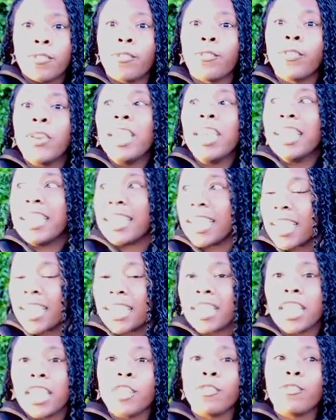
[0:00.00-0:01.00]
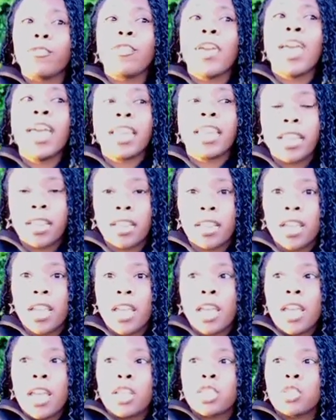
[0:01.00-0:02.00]
feeding it. He fed it.
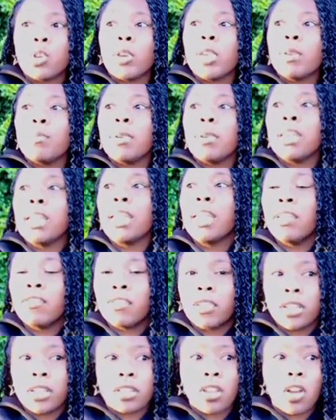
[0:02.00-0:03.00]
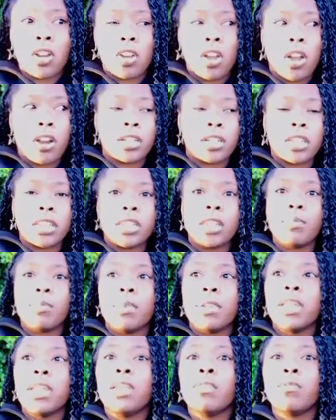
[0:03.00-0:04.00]
So he believed the, the, darkness. He
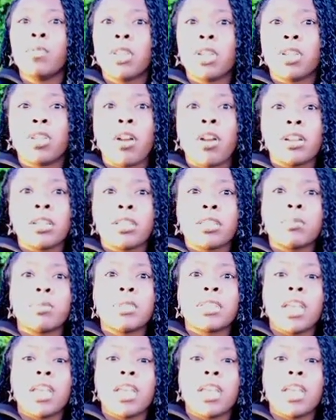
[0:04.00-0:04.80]
believed what the darkness was